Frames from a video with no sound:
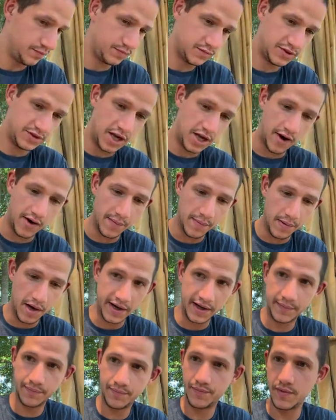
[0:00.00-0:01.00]
Sorry,
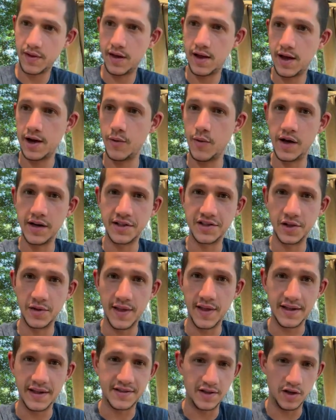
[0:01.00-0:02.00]
buddy. I don't want to do
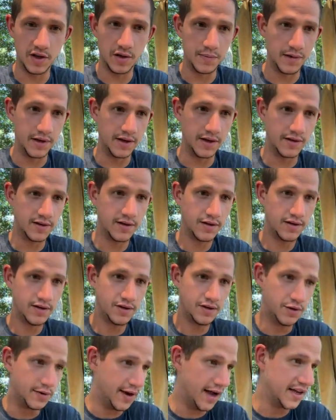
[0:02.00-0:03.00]
that to you, but
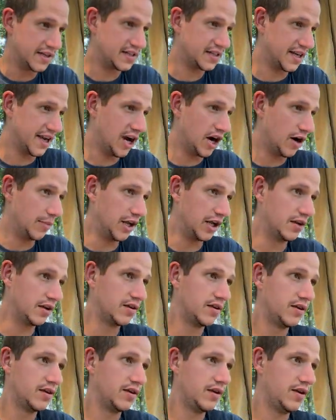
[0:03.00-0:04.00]
you guys scare me.
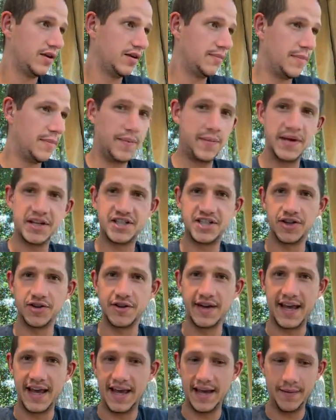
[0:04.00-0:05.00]
Maybe it's your
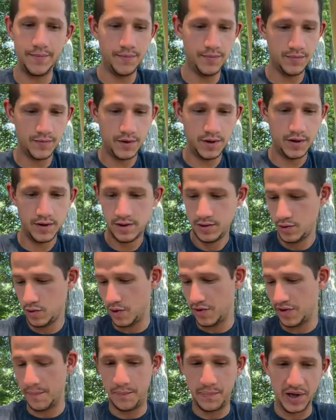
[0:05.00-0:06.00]
name
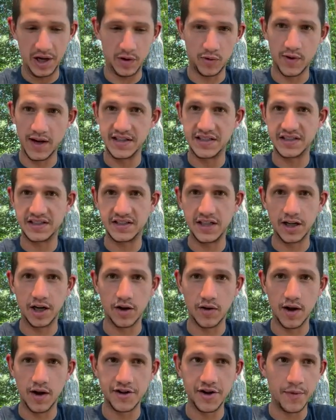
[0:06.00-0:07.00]
or the big red
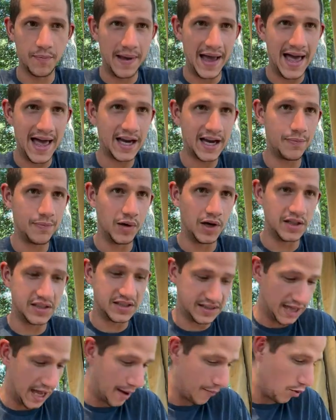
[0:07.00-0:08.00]
stinger on your back, but
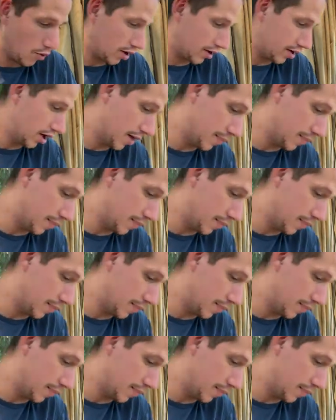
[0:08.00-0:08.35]
stop walking